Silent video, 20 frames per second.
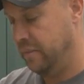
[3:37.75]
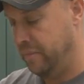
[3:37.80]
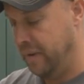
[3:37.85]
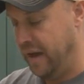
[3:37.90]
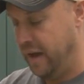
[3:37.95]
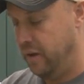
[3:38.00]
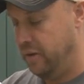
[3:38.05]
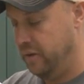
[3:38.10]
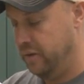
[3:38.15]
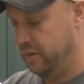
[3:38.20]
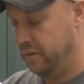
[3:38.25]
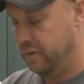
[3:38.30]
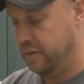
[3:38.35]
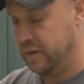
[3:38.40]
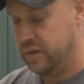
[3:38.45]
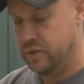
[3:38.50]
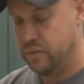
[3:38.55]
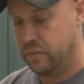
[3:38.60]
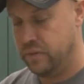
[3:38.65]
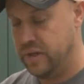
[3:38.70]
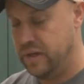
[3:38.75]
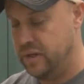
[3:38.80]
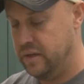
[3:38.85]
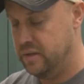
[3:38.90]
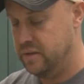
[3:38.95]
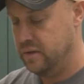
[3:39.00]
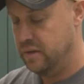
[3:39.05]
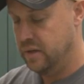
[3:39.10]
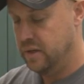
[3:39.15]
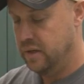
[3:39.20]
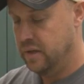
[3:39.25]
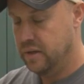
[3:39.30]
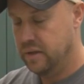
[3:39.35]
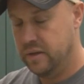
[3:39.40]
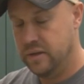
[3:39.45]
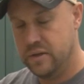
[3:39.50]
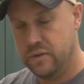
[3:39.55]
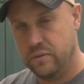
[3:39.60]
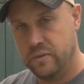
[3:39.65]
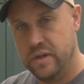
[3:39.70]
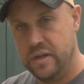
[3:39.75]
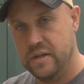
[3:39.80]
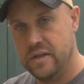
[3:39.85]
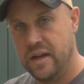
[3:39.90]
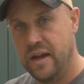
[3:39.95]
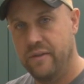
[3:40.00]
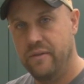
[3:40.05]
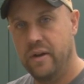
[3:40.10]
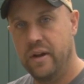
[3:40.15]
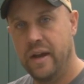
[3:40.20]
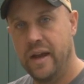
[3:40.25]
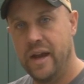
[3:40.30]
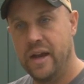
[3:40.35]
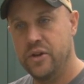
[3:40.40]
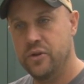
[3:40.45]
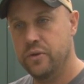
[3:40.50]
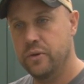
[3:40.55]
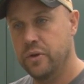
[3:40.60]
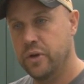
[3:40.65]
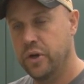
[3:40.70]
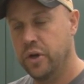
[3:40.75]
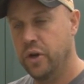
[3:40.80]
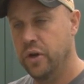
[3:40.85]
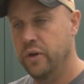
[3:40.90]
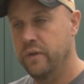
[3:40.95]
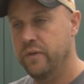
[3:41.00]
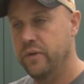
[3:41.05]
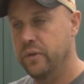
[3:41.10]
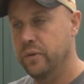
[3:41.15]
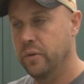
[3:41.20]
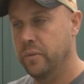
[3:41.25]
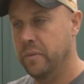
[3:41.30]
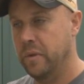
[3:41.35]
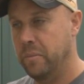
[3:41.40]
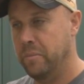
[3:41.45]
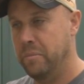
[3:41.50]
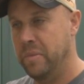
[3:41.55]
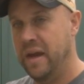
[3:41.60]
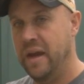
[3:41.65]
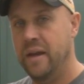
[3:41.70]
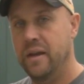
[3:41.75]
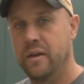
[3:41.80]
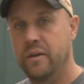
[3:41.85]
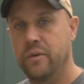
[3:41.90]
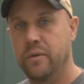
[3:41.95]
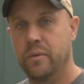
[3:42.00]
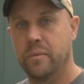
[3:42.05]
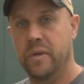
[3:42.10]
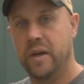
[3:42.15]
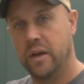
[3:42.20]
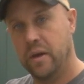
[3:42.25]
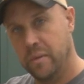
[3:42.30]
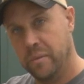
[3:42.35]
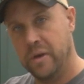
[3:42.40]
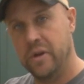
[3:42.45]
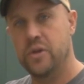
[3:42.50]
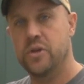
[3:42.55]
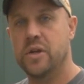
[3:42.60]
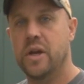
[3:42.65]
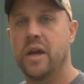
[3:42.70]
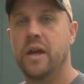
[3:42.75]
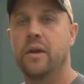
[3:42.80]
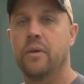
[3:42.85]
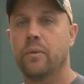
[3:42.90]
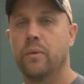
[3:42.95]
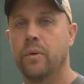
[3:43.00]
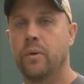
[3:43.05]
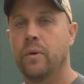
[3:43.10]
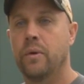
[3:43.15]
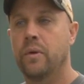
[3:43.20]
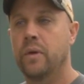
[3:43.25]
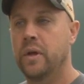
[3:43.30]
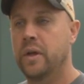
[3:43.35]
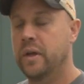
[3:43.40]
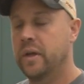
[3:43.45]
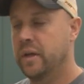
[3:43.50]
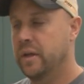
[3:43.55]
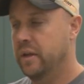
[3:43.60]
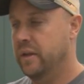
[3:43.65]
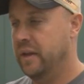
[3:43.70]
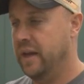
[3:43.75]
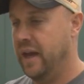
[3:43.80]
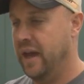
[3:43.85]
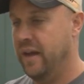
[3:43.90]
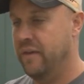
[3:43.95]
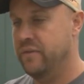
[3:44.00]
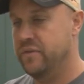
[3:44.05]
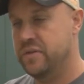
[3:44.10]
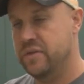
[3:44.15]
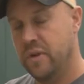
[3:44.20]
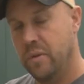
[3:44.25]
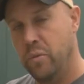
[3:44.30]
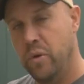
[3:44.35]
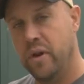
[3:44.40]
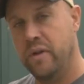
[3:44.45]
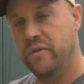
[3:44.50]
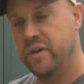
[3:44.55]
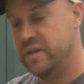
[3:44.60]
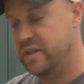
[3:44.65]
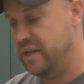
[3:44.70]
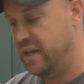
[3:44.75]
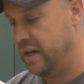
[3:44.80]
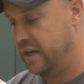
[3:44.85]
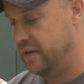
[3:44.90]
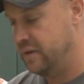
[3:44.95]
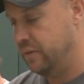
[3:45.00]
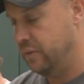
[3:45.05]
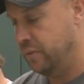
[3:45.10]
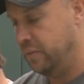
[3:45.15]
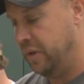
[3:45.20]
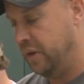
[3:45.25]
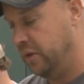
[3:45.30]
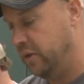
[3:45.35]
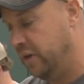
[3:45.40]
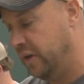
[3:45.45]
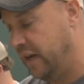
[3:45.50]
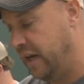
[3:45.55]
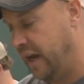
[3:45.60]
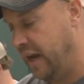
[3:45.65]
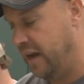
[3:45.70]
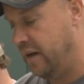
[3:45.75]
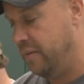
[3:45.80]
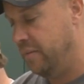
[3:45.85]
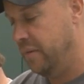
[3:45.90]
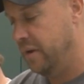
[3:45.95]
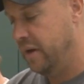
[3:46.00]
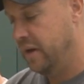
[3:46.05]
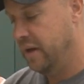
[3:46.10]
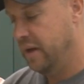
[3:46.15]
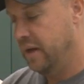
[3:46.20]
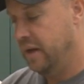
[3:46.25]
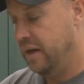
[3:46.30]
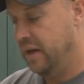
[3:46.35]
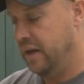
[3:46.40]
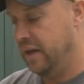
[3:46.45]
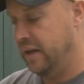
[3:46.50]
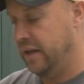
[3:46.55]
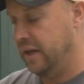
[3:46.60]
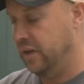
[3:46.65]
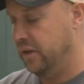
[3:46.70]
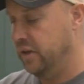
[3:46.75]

about these reeds. These reeds have a natural curve to them, a bend to them. They come in a giant roll. They have somewhat of a set to them. You look at them, and they